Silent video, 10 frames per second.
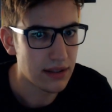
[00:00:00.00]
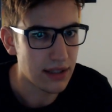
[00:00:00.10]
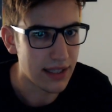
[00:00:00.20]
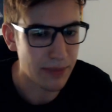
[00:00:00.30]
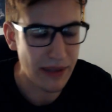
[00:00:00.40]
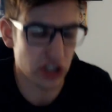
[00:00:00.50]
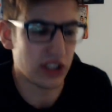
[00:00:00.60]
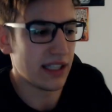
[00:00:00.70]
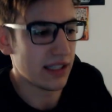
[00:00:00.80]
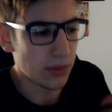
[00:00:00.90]

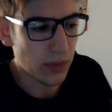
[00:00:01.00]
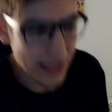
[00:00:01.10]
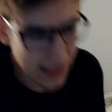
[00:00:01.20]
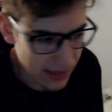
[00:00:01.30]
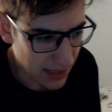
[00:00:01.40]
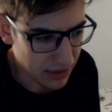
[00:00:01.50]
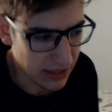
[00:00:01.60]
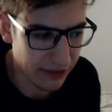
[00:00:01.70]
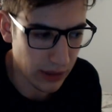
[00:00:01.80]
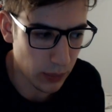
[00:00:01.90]
Especially in the West. I mean,
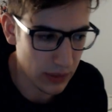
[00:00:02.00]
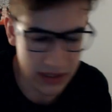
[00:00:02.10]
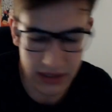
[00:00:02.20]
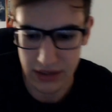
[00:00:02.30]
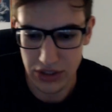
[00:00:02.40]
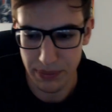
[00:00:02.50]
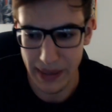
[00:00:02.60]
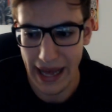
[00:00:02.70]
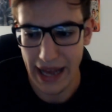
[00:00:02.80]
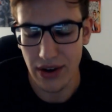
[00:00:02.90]
if I wasn't in
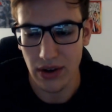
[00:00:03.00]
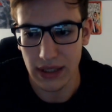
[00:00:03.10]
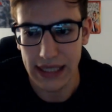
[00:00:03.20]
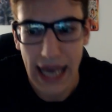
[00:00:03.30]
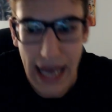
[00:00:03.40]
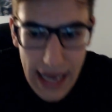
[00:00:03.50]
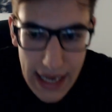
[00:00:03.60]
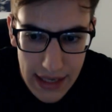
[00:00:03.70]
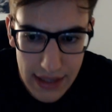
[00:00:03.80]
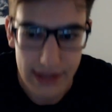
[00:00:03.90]
Japan,
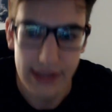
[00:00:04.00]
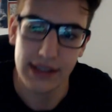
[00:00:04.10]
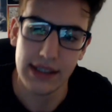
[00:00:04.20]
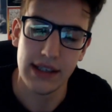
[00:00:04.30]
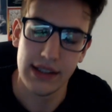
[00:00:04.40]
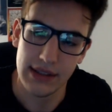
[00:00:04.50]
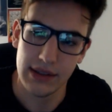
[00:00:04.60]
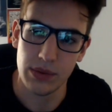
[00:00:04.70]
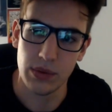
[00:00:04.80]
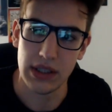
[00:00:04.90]
okay,
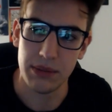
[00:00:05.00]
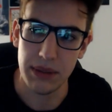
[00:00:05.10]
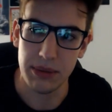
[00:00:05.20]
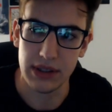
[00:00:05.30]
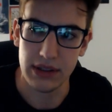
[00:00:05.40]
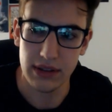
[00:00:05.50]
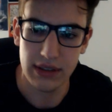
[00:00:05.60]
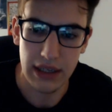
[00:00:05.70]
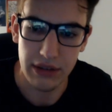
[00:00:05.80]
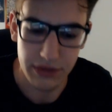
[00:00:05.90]
where people
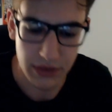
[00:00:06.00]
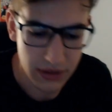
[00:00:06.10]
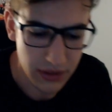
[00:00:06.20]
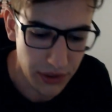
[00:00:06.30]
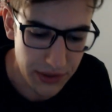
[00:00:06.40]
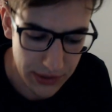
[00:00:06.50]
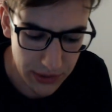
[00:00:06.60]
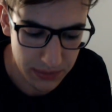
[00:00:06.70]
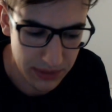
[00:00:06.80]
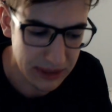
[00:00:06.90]
kind of
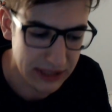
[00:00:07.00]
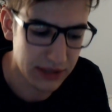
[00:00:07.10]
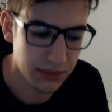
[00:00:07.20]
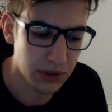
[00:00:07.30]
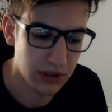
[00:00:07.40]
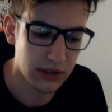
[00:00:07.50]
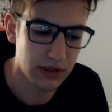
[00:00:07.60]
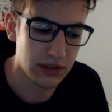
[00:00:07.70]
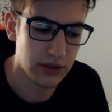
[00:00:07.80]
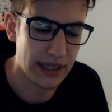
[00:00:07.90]
consume the medium you're
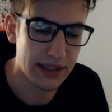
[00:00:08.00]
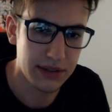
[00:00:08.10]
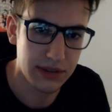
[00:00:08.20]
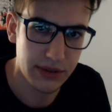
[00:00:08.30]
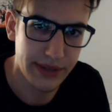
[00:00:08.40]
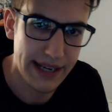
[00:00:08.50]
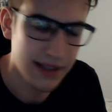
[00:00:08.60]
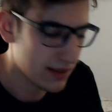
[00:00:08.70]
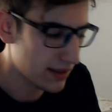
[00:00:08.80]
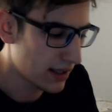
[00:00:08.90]
trying to
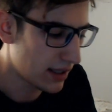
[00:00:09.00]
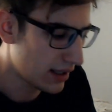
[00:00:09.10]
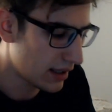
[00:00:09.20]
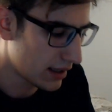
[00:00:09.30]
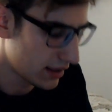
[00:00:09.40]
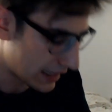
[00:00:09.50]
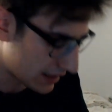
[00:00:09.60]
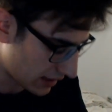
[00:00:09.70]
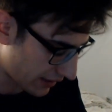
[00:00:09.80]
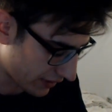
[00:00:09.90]
create.
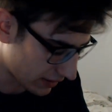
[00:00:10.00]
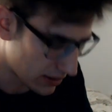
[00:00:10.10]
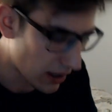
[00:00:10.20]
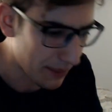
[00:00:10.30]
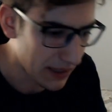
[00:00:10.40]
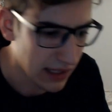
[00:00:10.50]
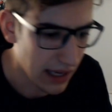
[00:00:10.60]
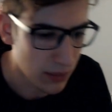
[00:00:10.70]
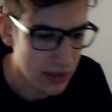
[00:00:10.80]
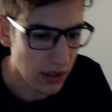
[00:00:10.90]
That's another topic
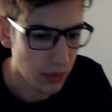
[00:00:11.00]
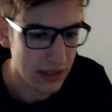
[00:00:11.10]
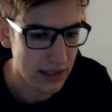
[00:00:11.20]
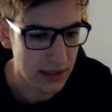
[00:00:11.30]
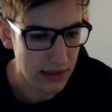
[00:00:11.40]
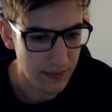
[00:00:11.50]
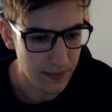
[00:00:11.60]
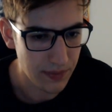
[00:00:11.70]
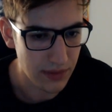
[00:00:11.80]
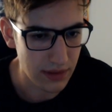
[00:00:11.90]
I was always
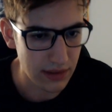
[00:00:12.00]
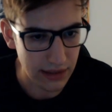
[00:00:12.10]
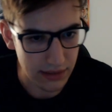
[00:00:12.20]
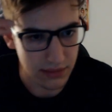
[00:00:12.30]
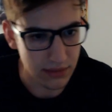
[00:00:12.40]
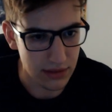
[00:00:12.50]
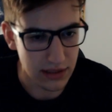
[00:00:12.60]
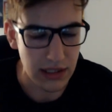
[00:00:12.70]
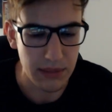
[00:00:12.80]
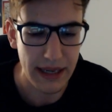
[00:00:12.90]
like
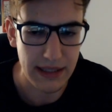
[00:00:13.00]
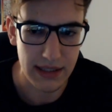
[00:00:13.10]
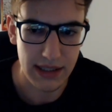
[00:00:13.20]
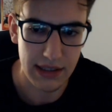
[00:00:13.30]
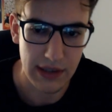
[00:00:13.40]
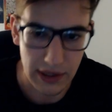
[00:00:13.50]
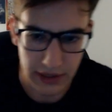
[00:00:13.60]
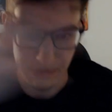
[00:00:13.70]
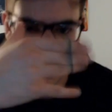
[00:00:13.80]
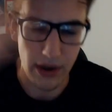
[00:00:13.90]
debating
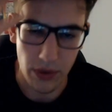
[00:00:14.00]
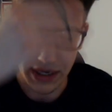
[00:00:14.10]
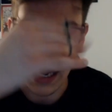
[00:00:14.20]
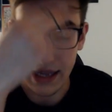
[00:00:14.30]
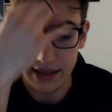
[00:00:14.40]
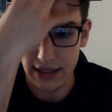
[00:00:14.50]
around in my own head.